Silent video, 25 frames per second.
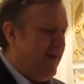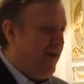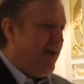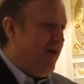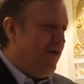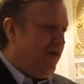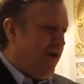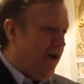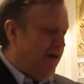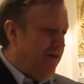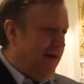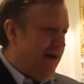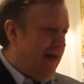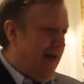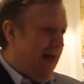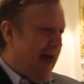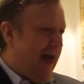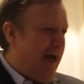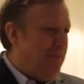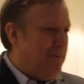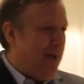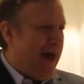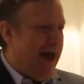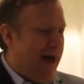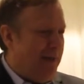then I'll go
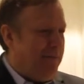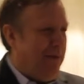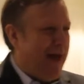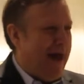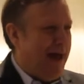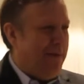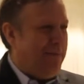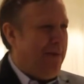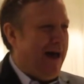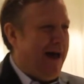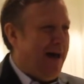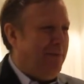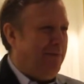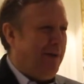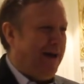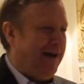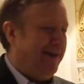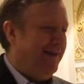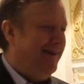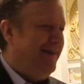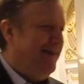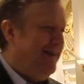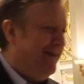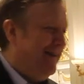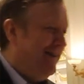hammer, hammer, hammer, hammer. Yes, I
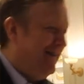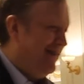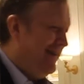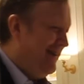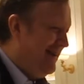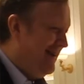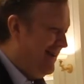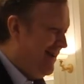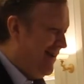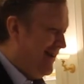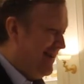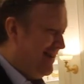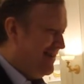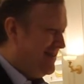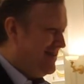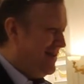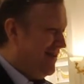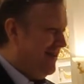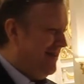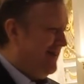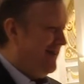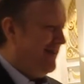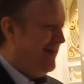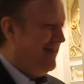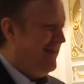had to say you're right, so, so,
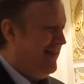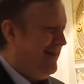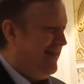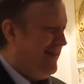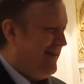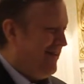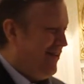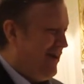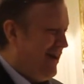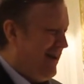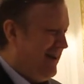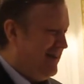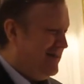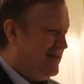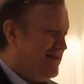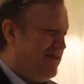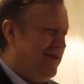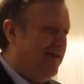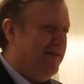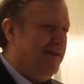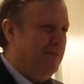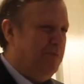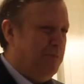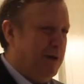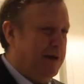busy. Right.
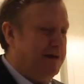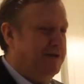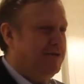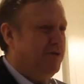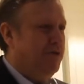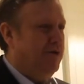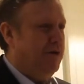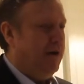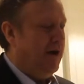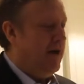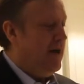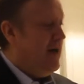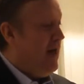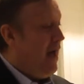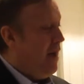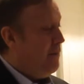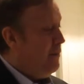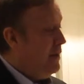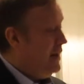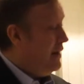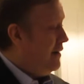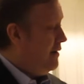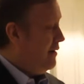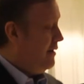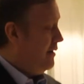So, but it's good. I
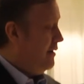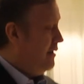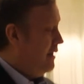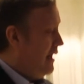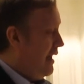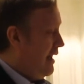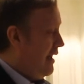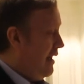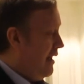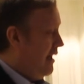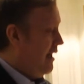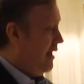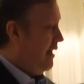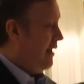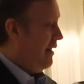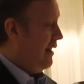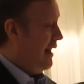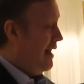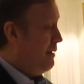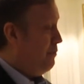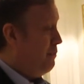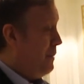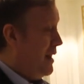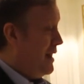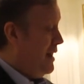mean, uh,
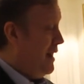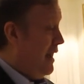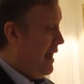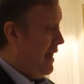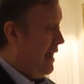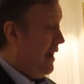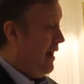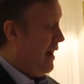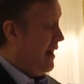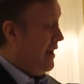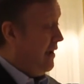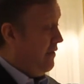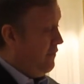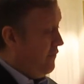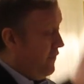like Monday, I